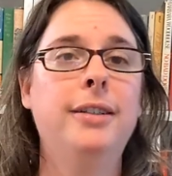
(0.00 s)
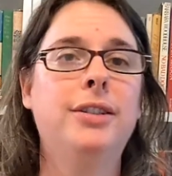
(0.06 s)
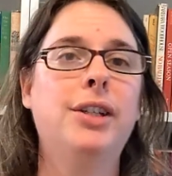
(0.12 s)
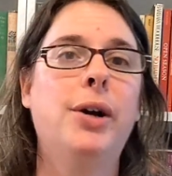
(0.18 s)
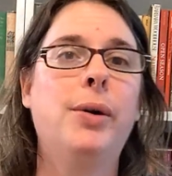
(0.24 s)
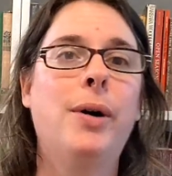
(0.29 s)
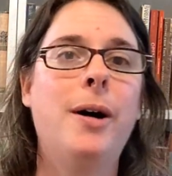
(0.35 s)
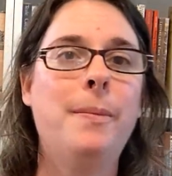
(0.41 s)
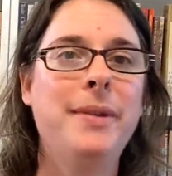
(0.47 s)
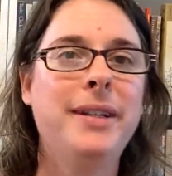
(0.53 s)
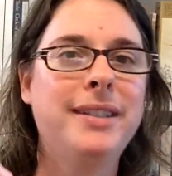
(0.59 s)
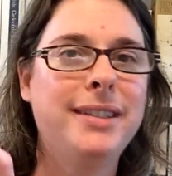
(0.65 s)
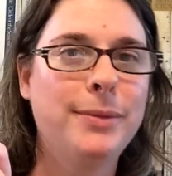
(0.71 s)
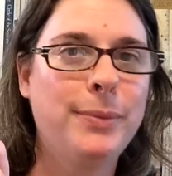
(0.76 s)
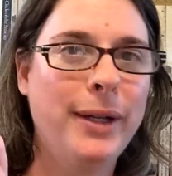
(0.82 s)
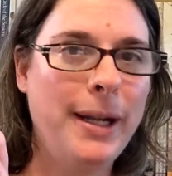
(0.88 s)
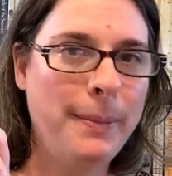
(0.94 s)
So this
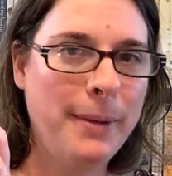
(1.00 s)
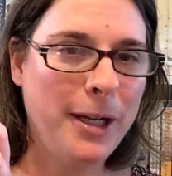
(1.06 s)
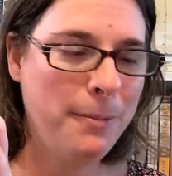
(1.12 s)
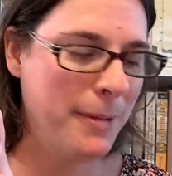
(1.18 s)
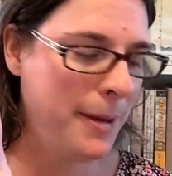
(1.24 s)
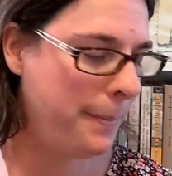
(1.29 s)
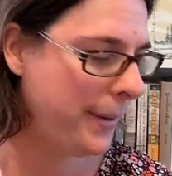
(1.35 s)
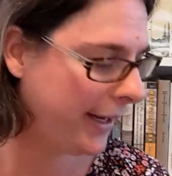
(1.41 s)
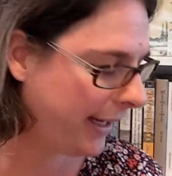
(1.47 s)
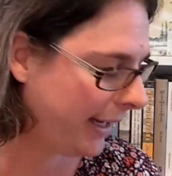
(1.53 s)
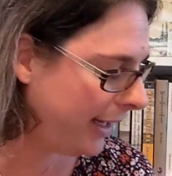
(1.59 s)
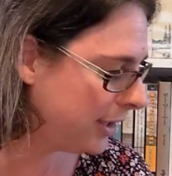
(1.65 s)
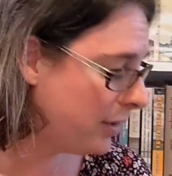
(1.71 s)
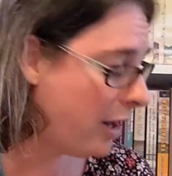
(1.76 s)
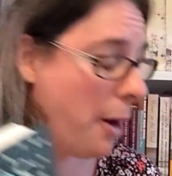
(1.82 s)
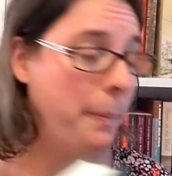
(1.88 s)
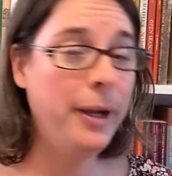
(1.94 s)
is what I'm going to be picking.
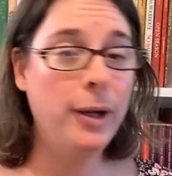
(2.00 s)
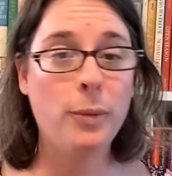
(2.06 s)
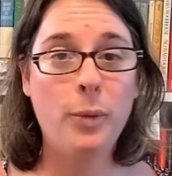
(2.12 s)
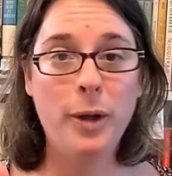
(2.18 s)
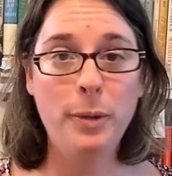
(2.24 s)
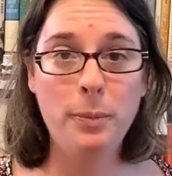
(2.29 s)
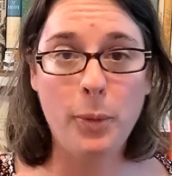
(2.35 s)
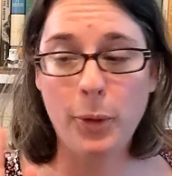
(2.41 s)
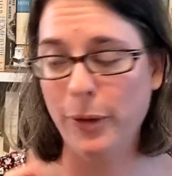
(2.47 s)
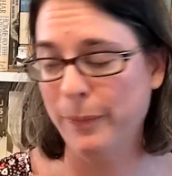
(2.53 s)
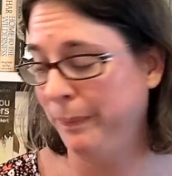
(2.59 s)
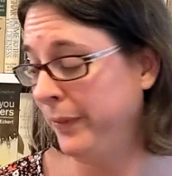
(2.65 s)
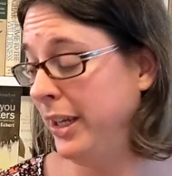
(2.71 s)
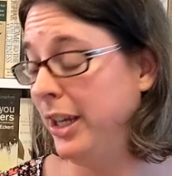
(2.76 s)
So I'll pick one more